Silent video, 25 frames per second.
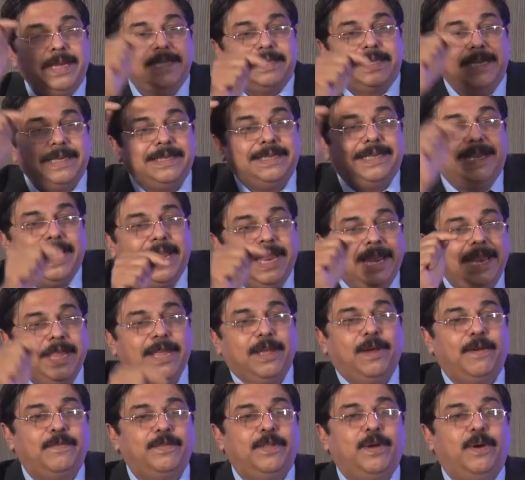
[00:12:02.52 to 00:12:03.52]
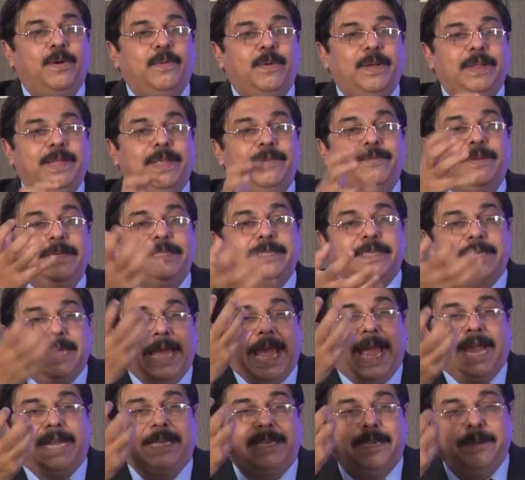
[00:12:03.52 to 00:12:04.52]
it is the drilling of the ovary which
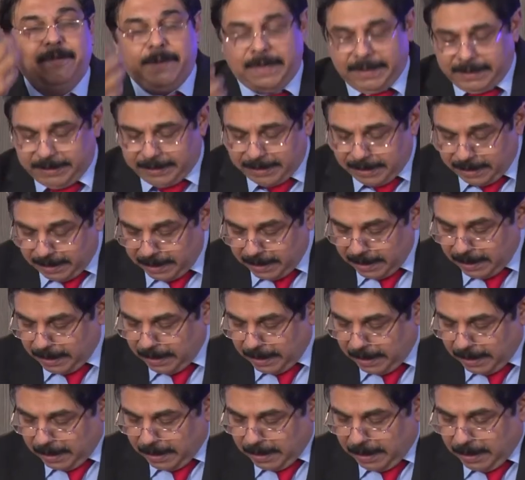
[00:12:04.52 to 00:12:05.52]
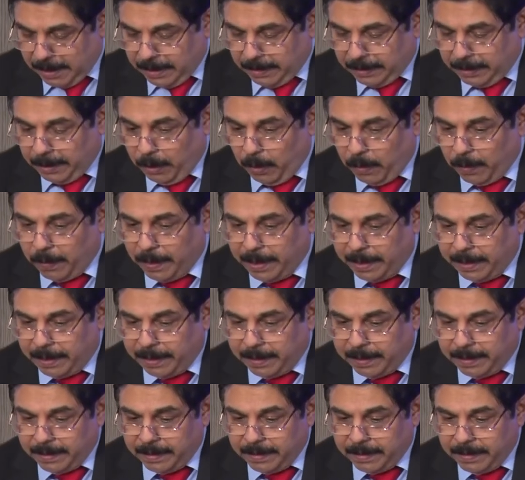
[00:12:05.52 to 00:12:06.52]
activates the
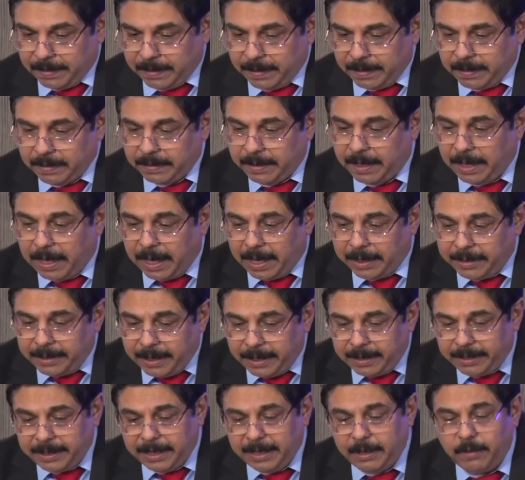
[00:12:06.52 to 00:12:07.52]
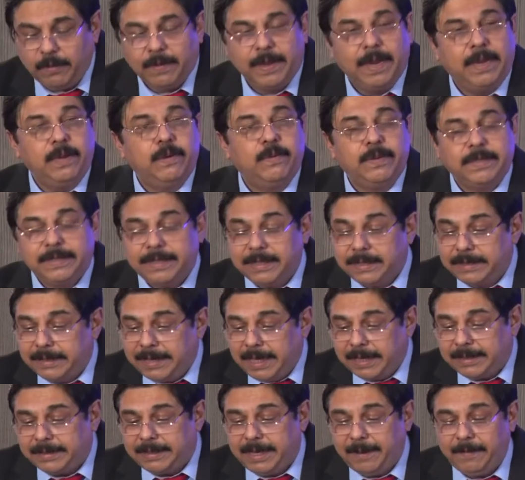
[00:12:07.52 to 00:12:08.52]
ovary. The other thing you can do is
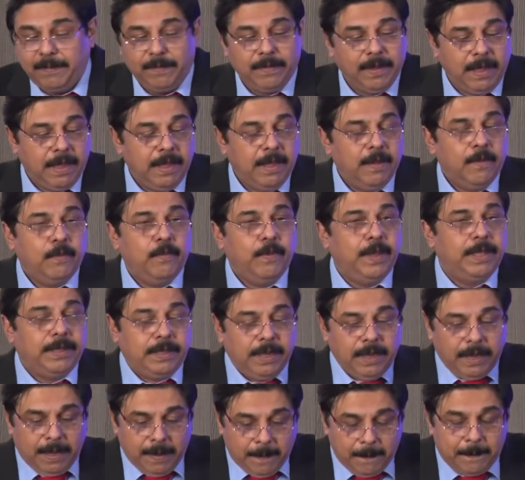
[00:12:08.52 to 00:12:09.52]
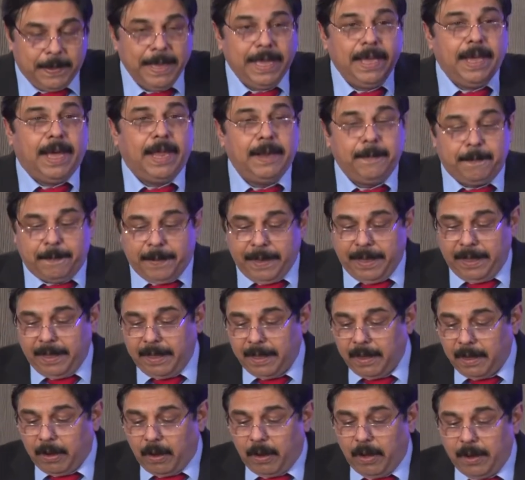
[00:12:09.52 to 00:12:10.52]
inject them with
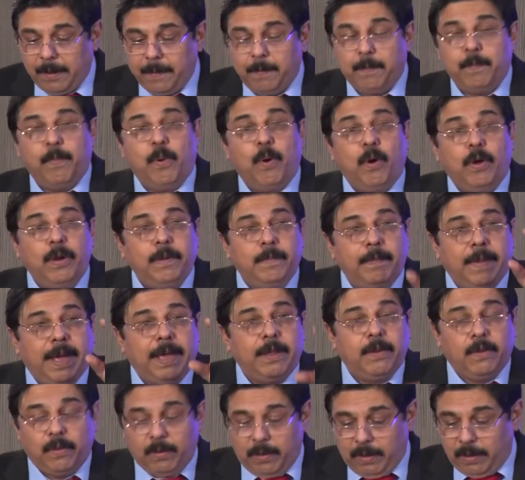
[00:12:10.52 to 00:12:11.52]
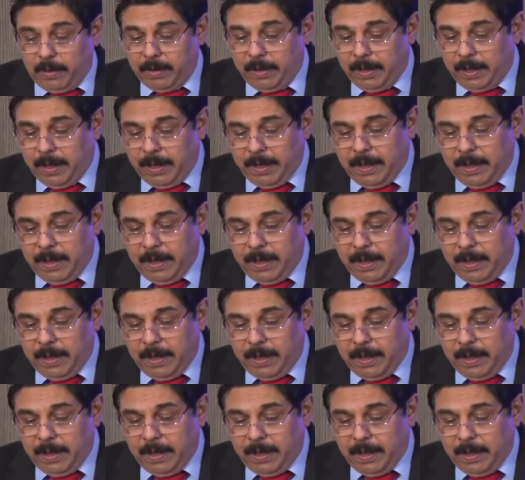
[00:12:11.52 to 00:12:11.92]
PRP or bone marrow,